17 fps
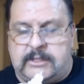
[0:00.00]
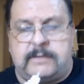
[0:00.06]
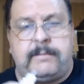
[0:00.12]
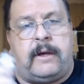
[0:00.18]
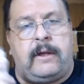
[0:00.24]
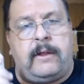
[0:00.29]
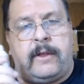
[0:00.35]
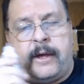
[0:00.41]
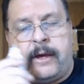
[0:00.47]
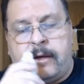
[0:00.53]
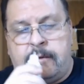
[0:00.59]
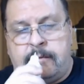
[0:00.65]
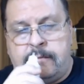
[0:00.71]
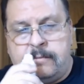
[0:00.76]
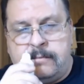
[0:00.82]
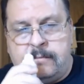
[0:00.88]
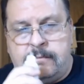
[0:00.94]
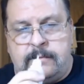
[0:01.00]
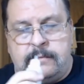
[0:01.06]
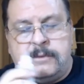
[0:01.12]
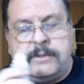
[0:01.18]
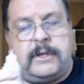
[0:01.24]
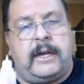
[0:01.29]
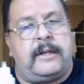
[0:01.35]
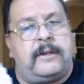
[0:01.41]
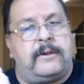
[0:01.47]
Smell that.
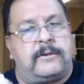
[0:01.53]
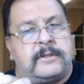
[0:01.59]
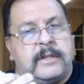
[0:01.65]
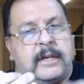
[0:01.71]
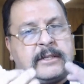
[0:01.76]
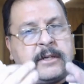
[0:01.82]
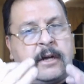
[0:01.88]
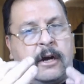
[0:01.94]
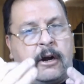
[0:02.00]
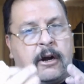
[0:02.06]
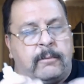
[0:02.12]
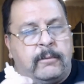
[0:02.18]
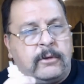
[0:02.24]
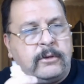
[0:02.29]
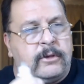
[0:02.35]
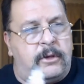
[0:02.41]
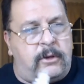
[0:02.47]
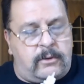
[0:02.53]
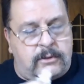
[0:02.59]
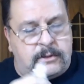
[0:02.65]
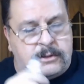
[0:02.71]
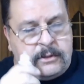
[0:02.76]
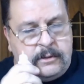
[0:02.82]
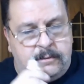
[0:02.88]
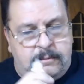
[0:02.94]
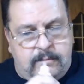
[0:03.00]
You're getting those nice caramel
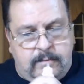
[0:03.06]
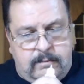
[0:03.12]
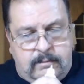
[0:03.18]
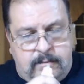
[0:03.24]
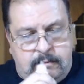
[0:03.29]
notes.